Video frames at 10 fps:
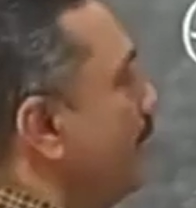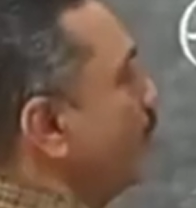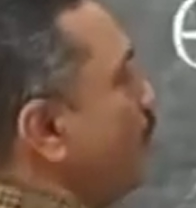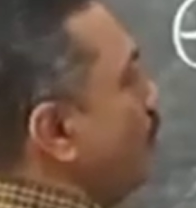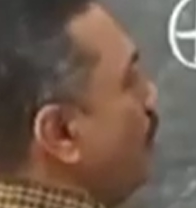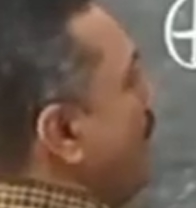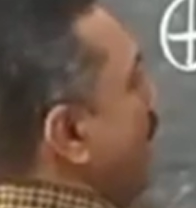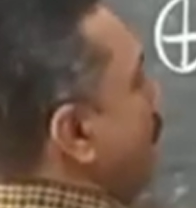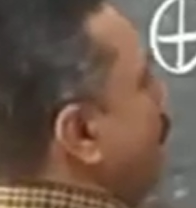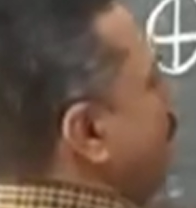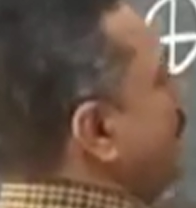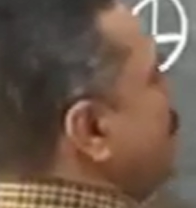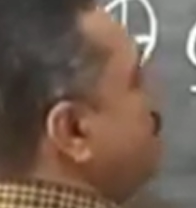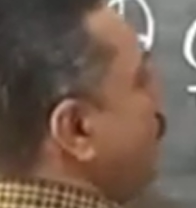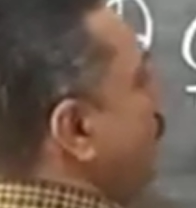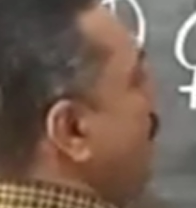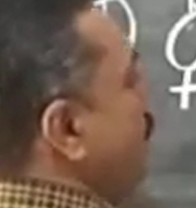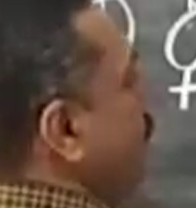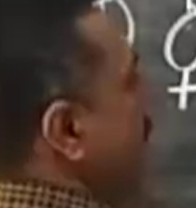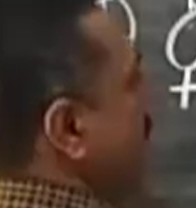corolla, petals
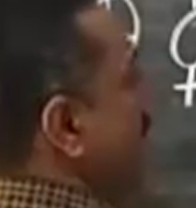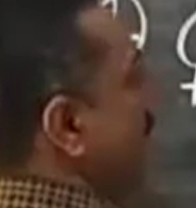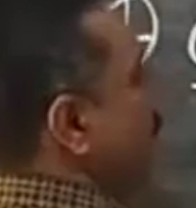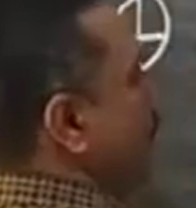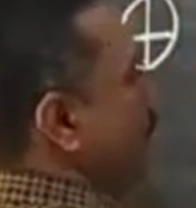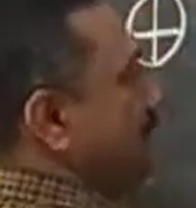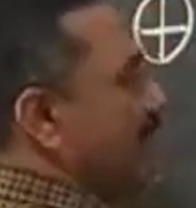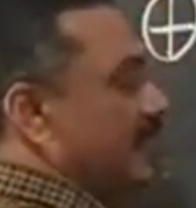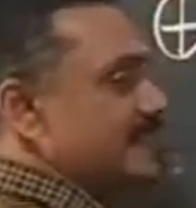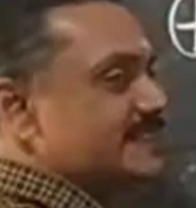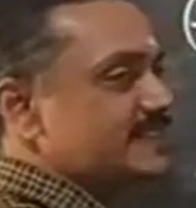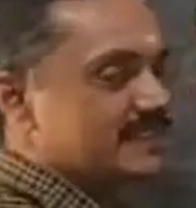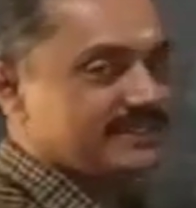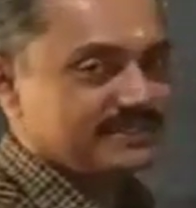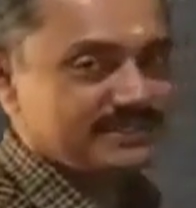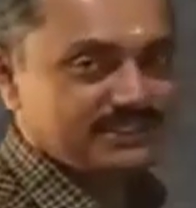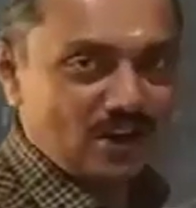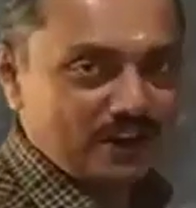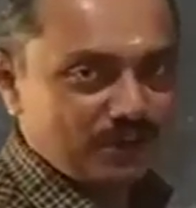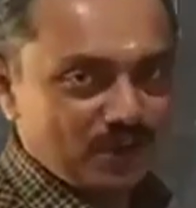5 gamopetalous,
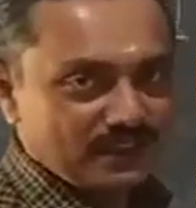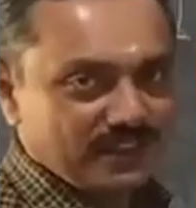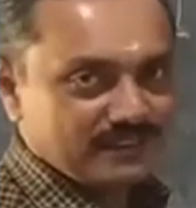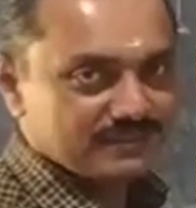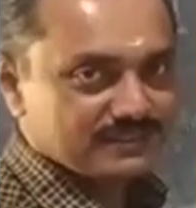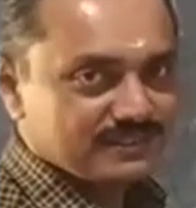joined together.